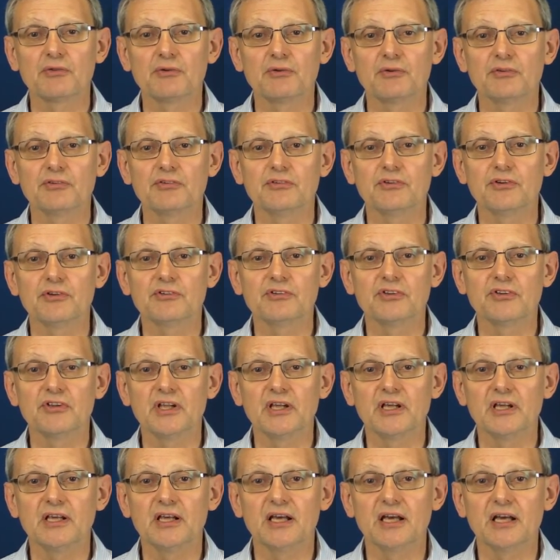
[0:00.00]
due to
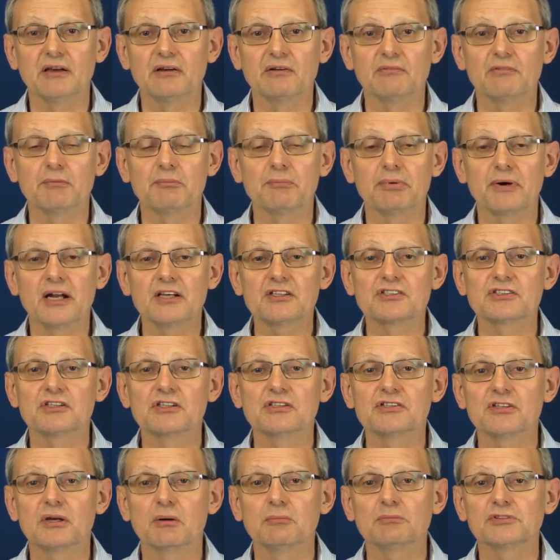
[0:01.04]
the repressed
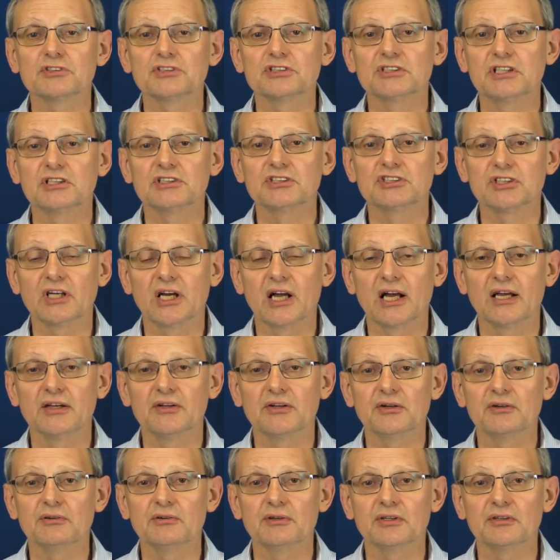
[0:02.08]
consumption in
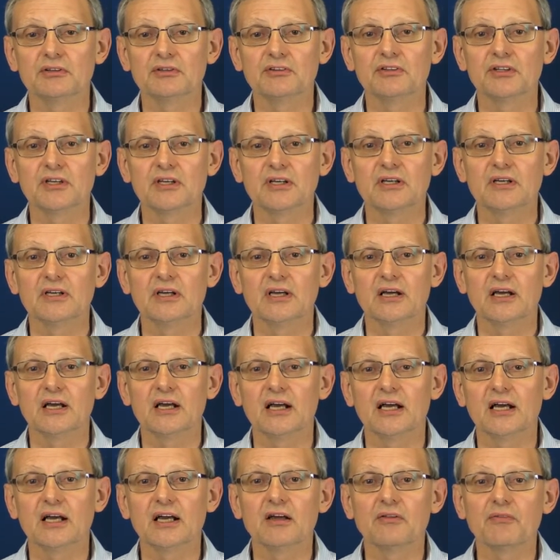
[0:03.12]
China and
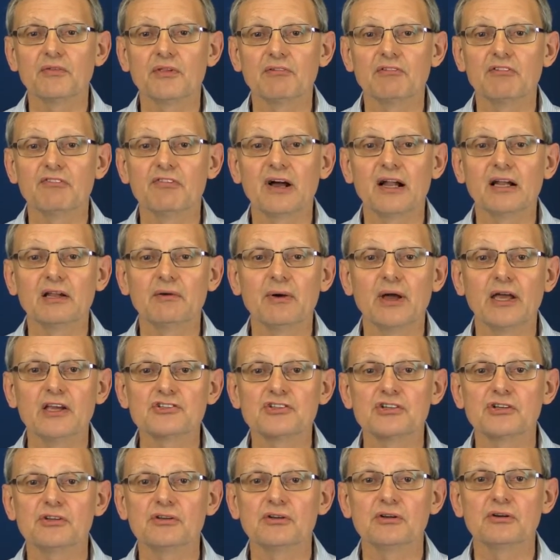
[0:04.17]
the
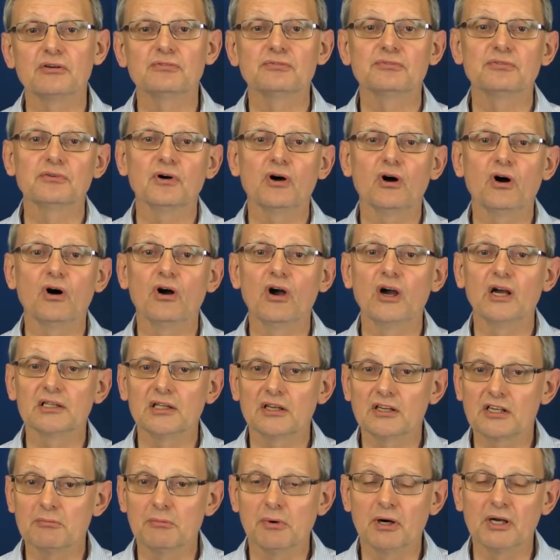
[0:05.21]
revaluation of oil and
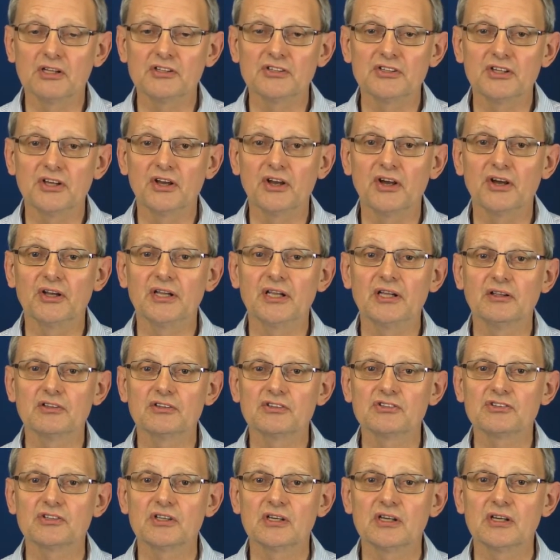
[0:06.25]
commodity
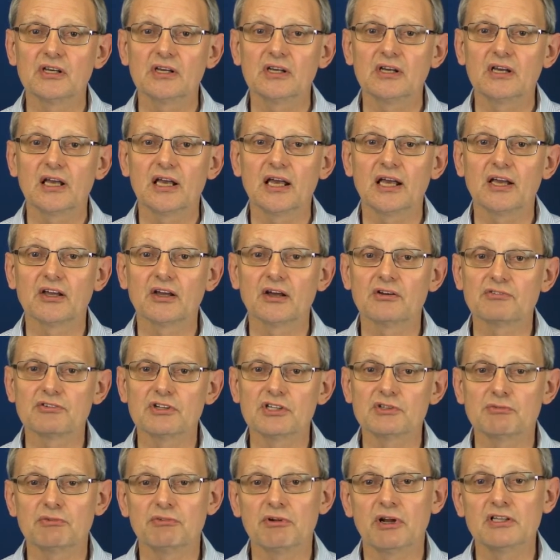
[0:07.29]
earnings in countries
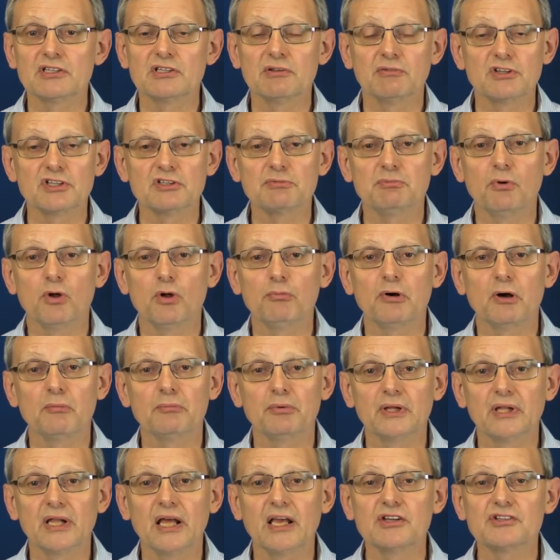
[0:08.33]
with relatively small
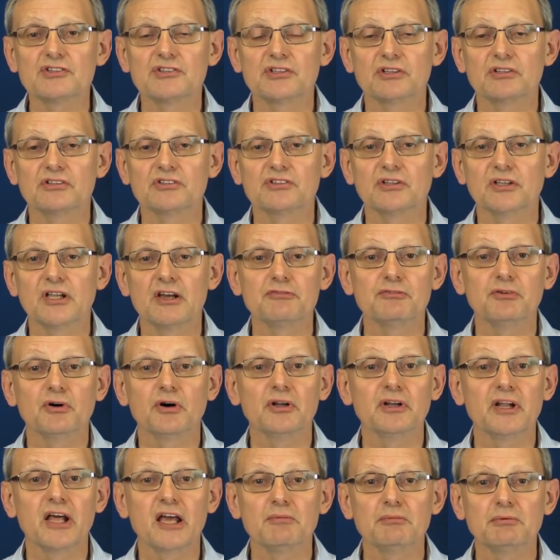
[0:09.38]
populations and therefore
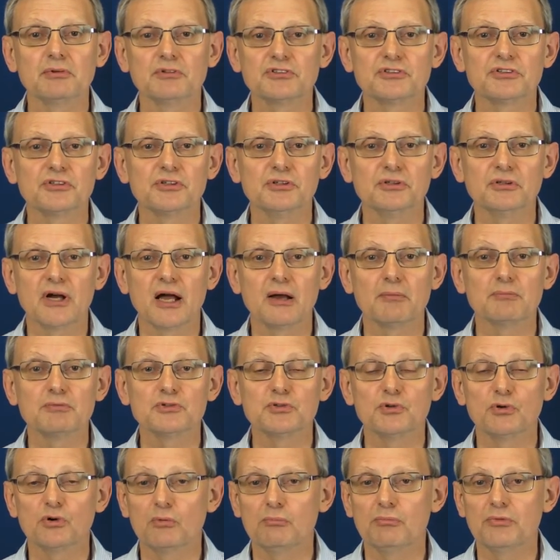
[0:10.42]
unable to
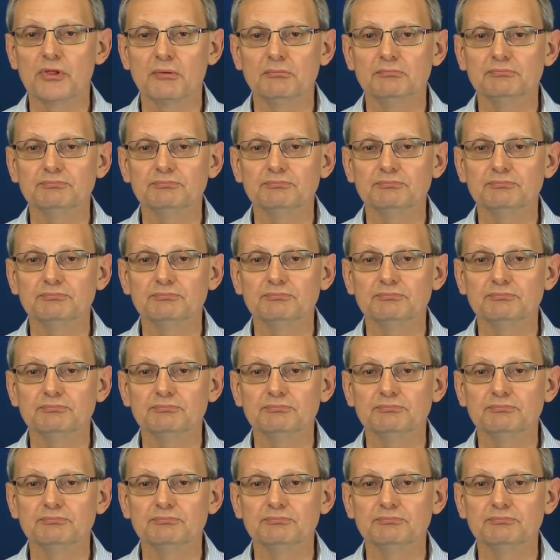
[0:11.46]
absorb them.